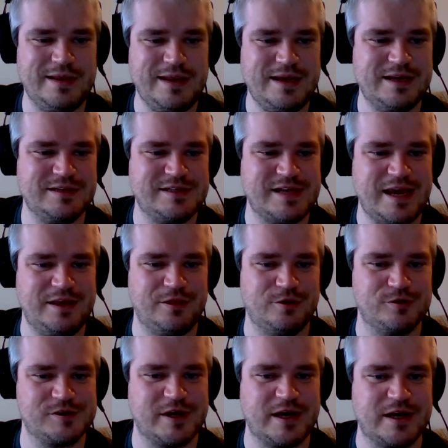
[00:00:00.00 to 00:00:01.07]
he can tank
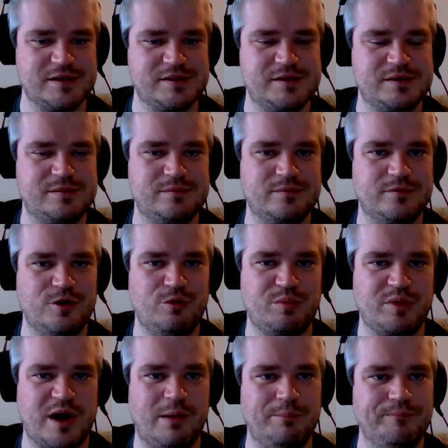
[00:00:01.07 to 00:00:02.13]
those guys, no
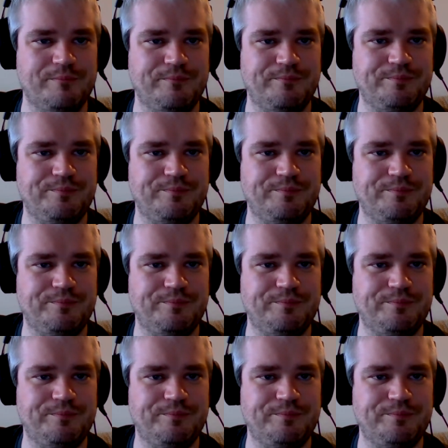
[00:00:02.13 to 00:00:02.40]
problem.